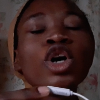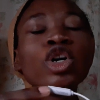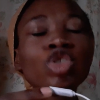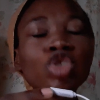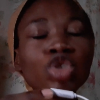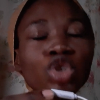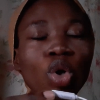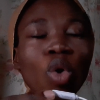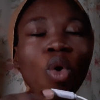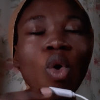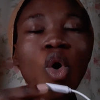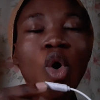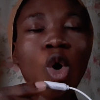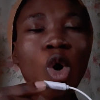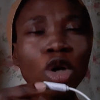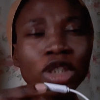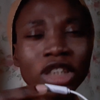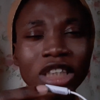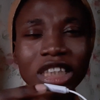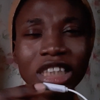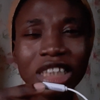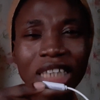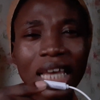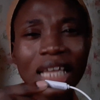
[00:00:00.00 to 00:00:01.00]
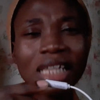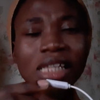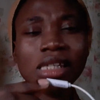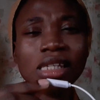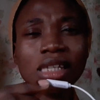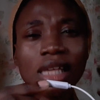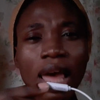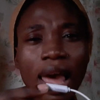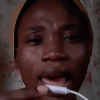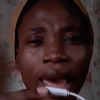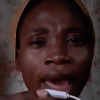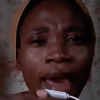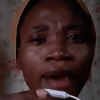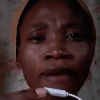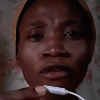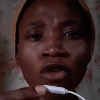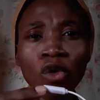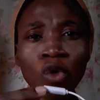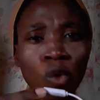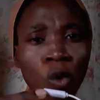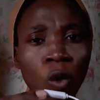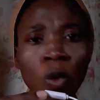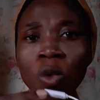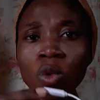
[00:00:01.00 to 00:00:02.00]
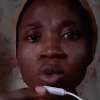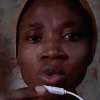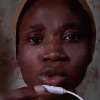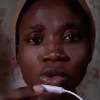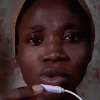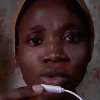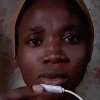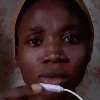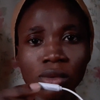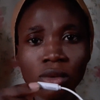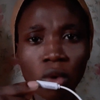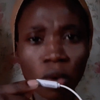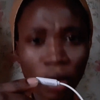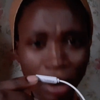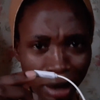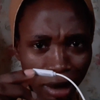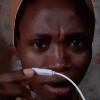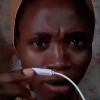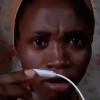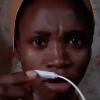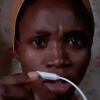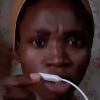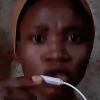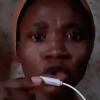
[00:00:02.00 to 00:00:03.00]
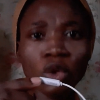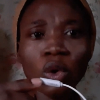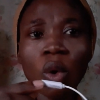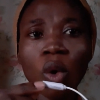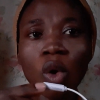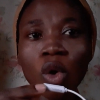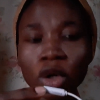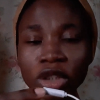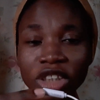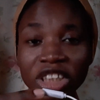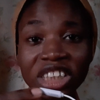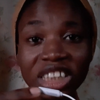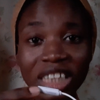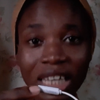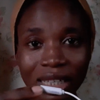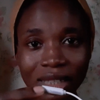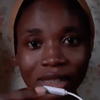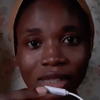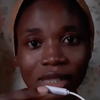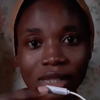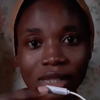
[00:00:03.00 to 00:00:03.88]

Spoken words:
your urgent goals. Okay, your urgent